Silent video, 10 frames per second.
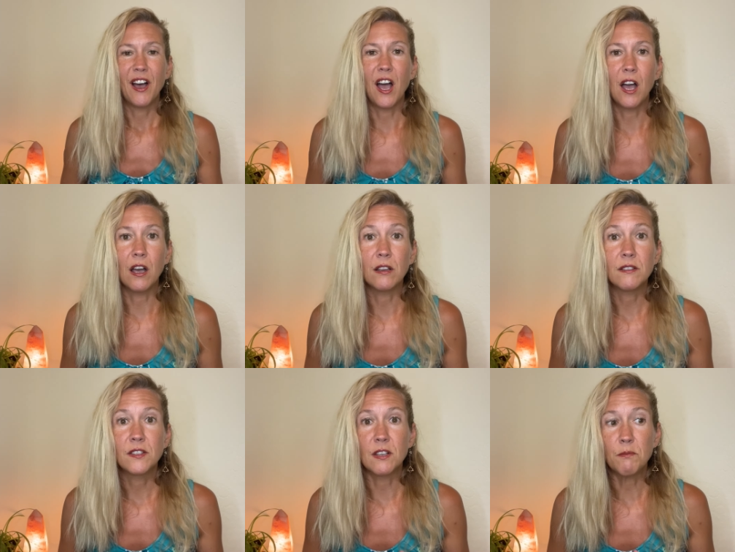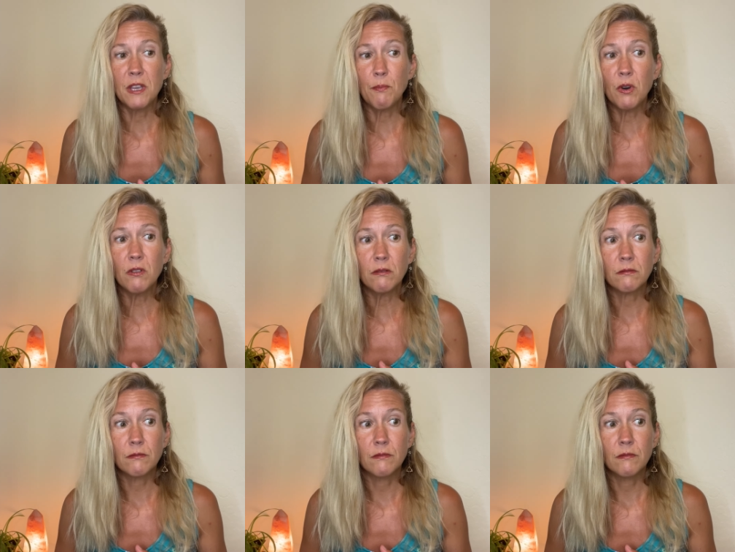Uh, some
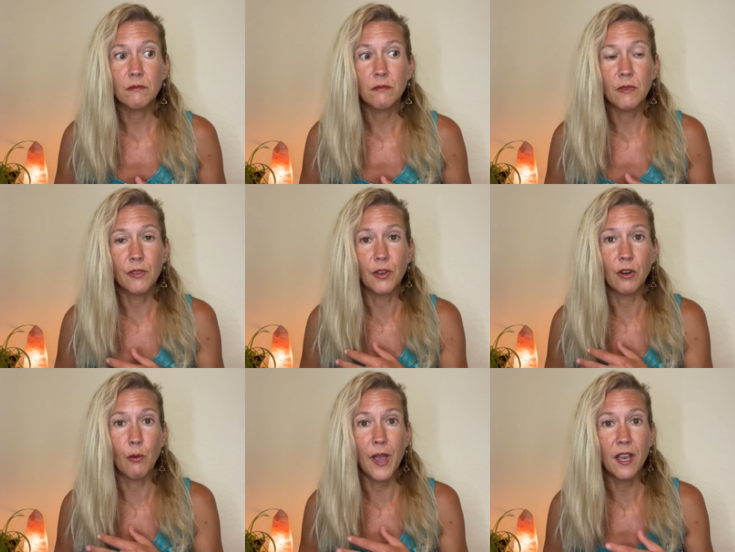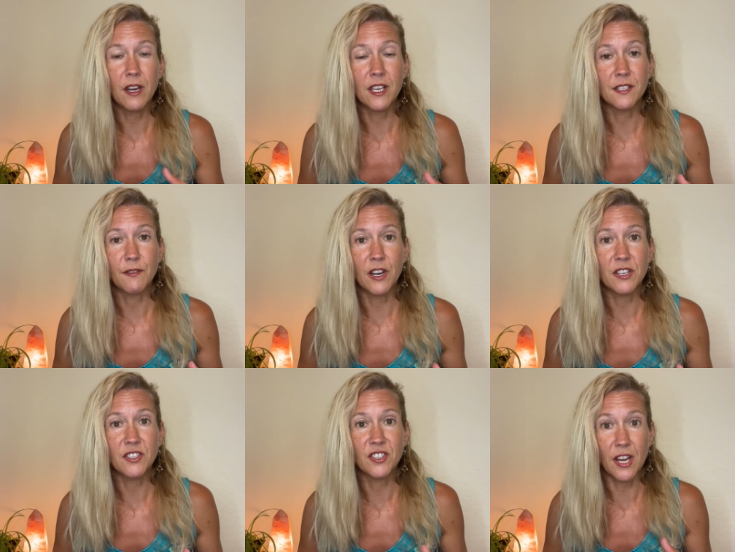people, their awakening is very
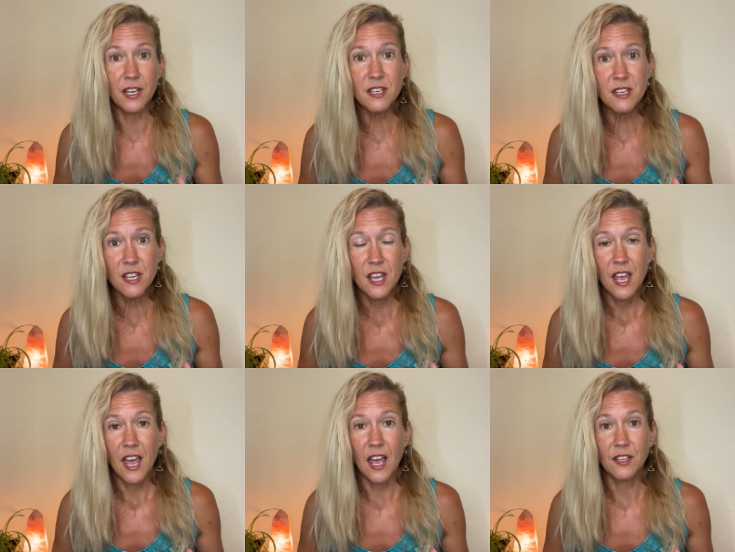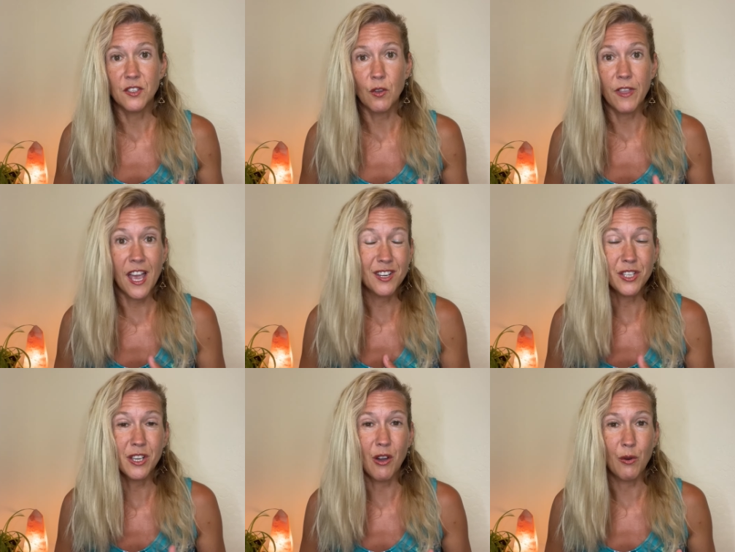sudden, and so they
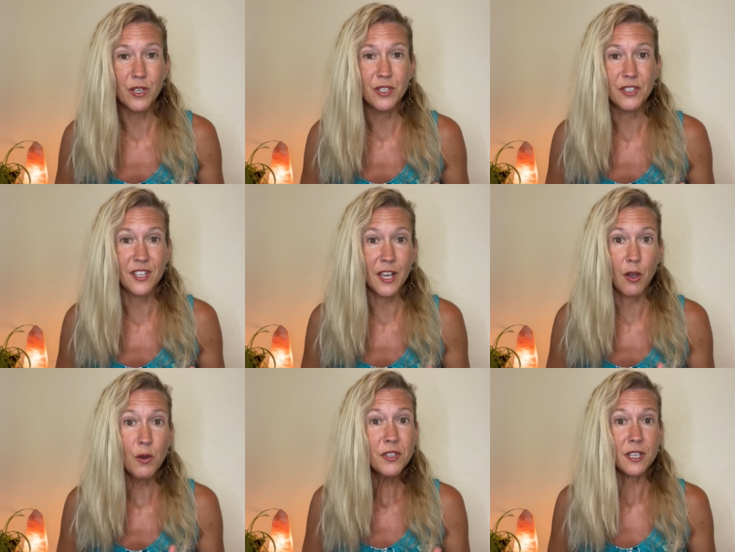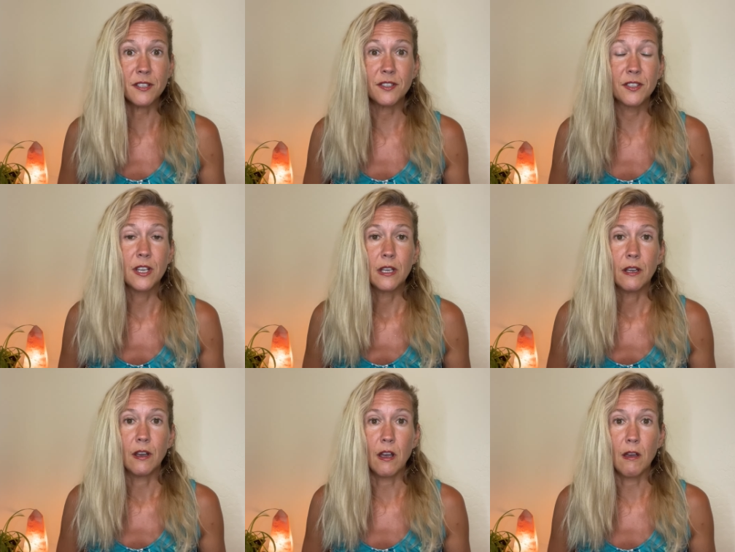actually go into psychosis
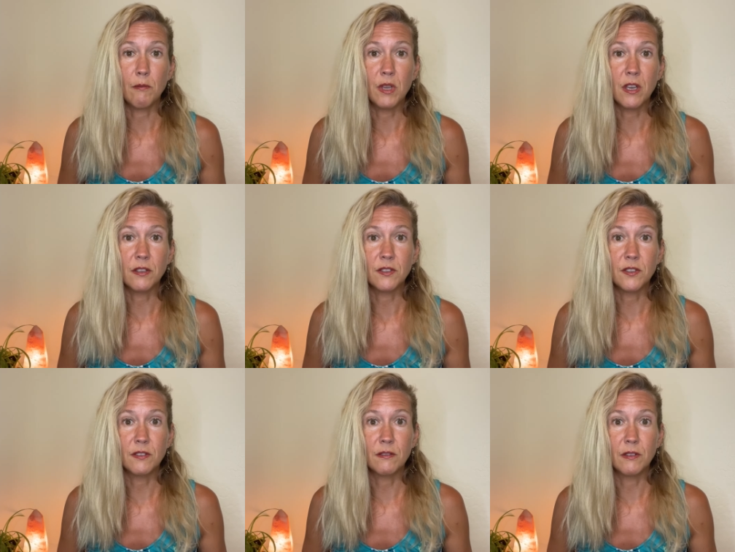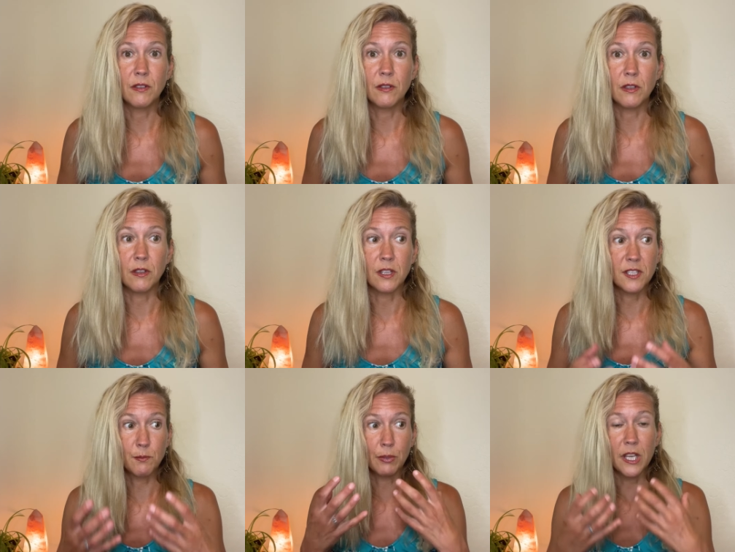uh, because the, the,
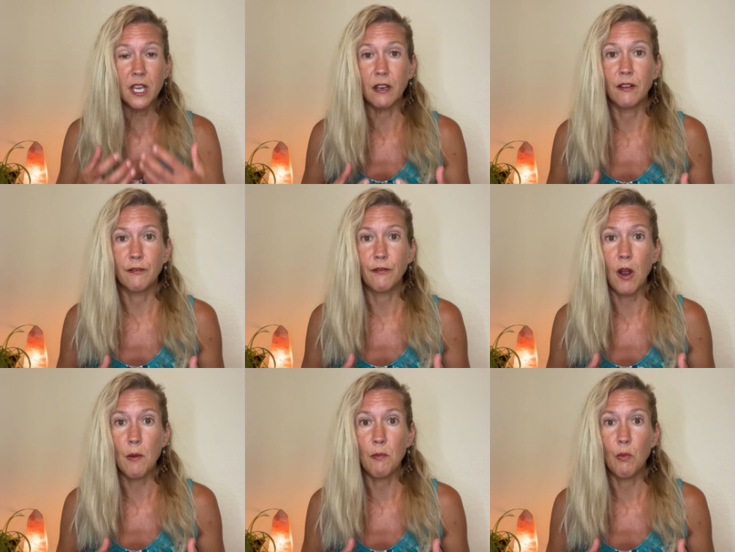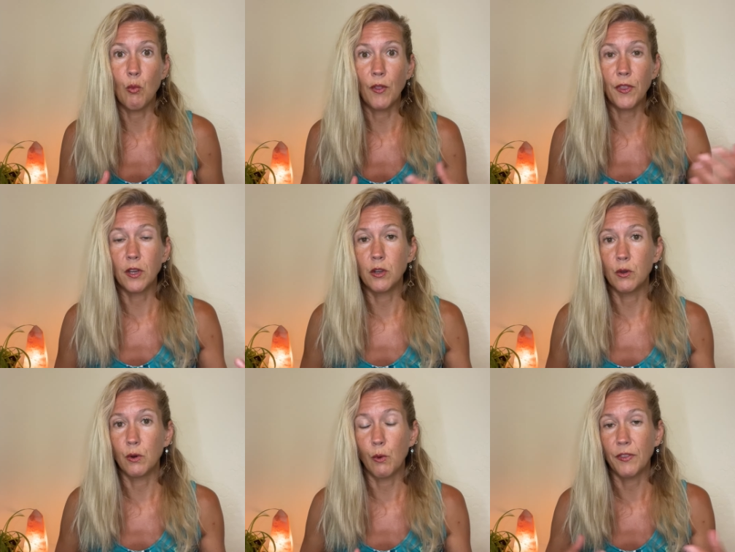split from what they
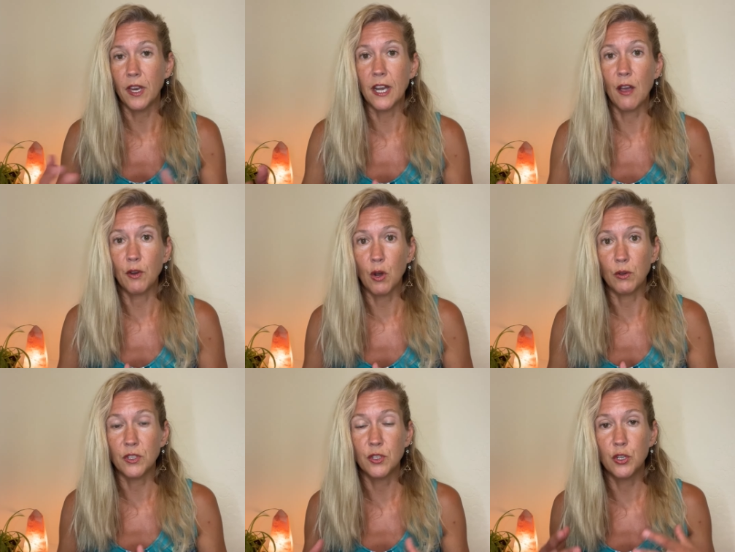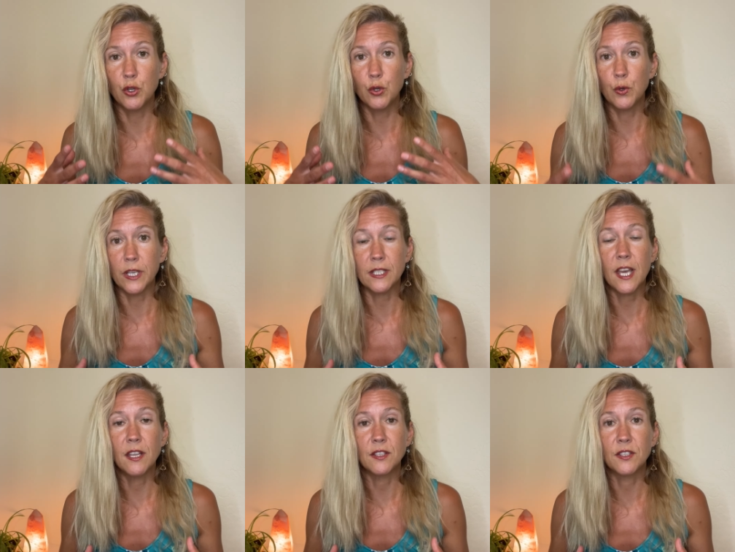knew and what they now know is too
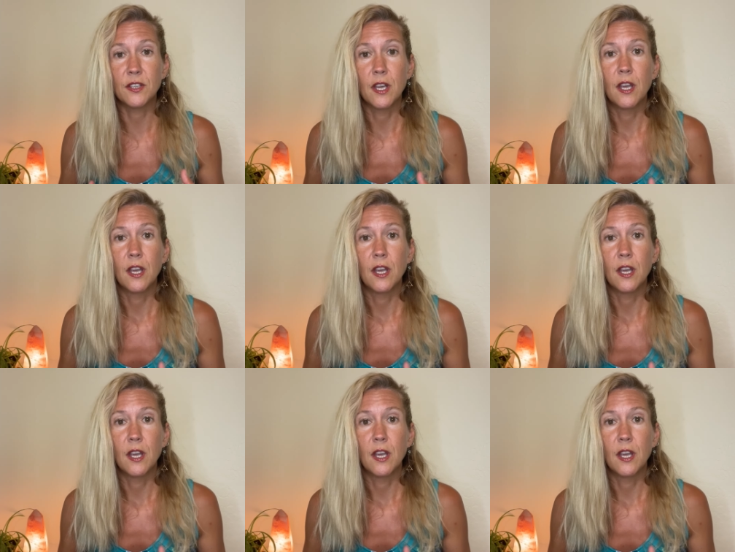intense.